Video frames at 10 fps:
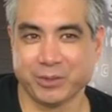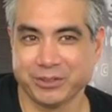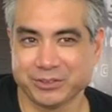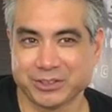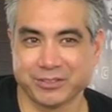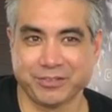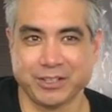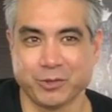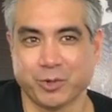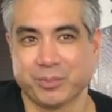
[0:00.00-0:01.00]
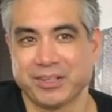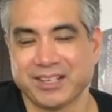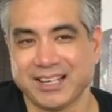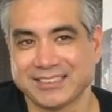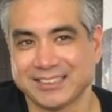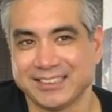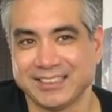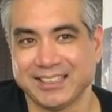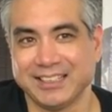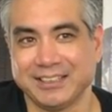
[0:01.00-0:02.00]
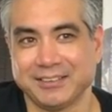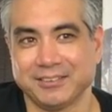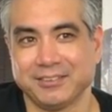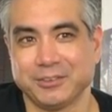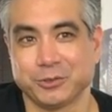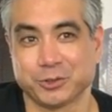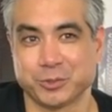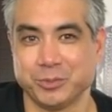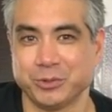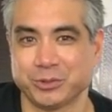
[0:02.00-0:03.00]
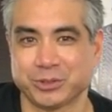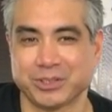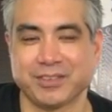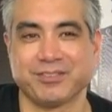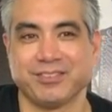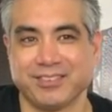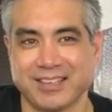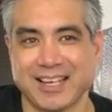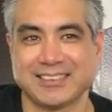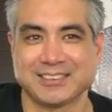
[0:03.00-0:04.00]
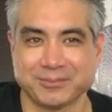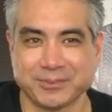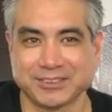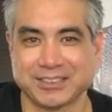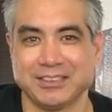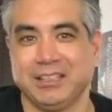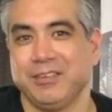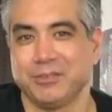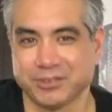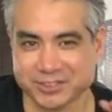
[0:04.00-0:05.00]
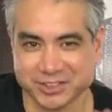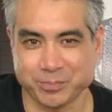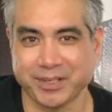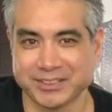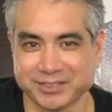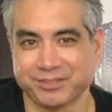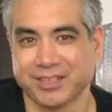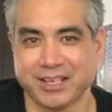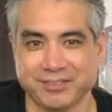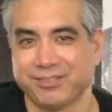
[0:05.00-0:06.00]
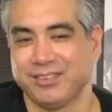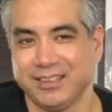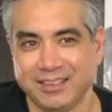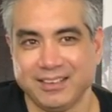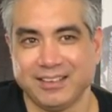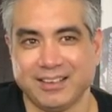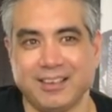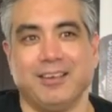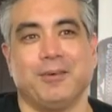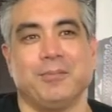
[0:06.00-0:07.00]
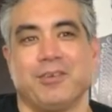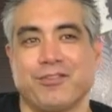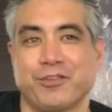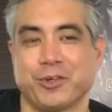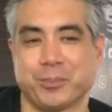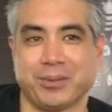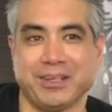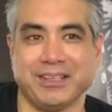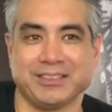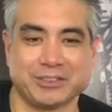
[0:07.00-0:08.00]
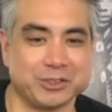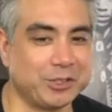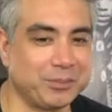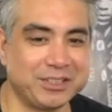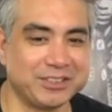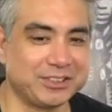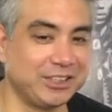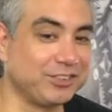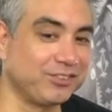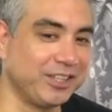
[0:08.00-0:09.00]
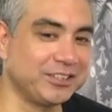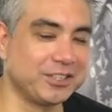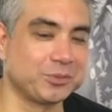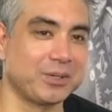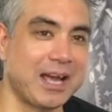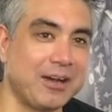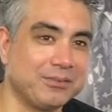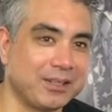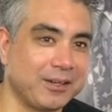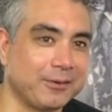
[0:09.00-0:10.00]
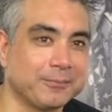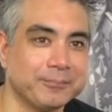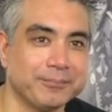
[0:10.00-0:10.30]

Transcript: weird stuff incorporate nicely in your smoother stuff, that's what's going to give you the spice of life. for your playing. So some of these phrasings were out there.